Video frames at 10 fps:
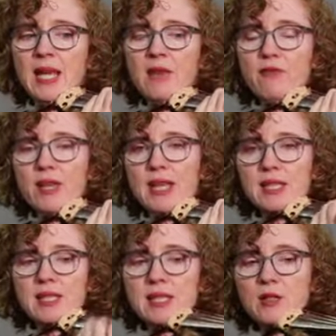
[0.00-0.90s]
If
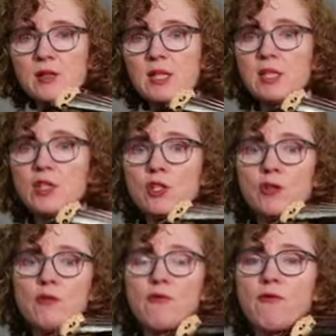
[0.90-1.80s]
it's tilted
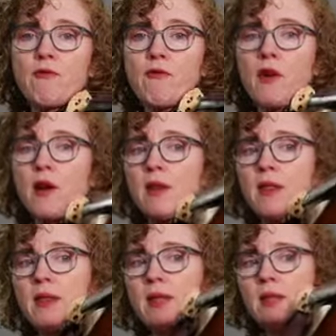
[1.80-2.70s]
too far
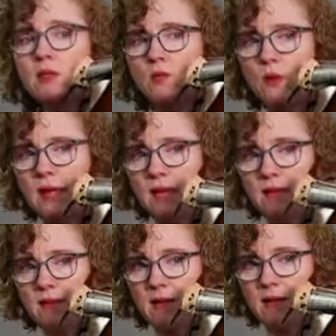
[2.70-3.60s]
this way,
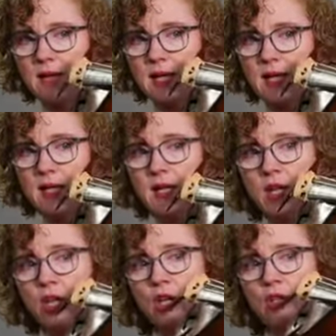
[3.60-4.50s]
okay,
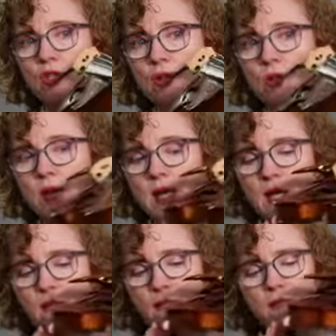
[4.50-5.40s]
so
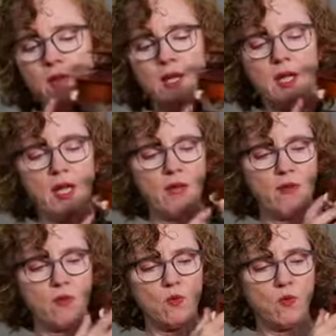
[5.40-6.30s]
if
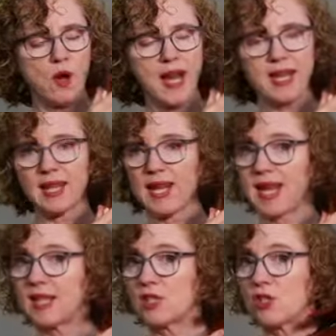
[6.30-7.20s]
the right
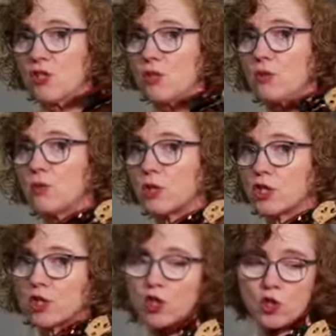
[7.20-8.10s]
leg is too
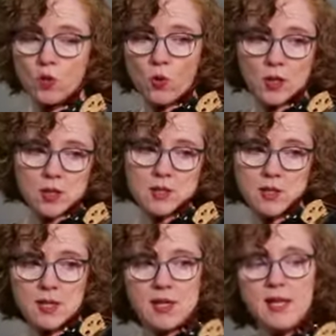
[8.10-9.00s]
short,
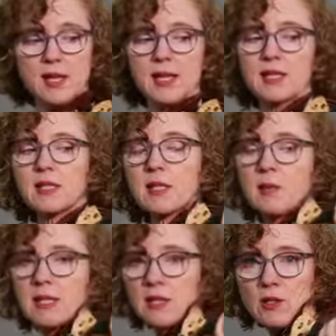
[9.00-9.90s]
then it's going
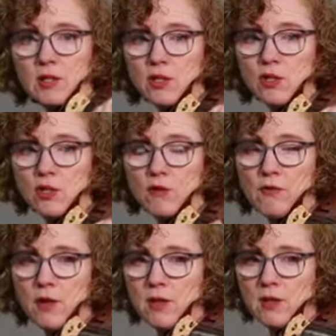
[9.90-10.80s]
to be tilted too
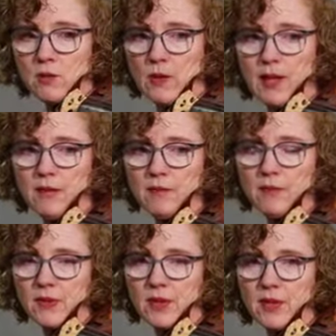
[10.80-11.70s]
far this way.
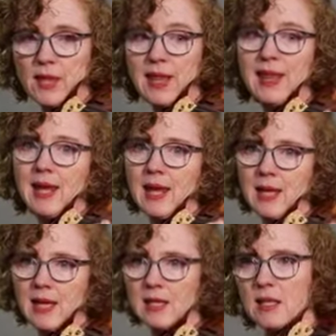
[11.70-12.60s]
All right,
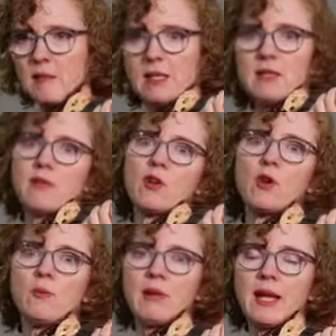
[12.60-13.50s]
then it's going to be
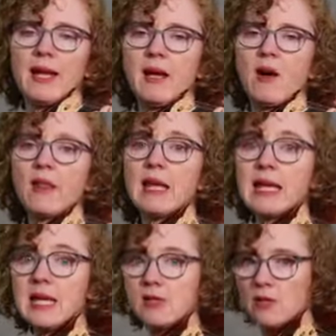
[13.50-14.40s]
difficult playing on the
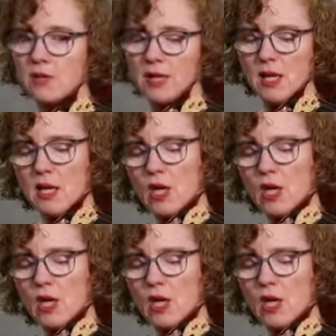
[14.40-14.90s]
E string.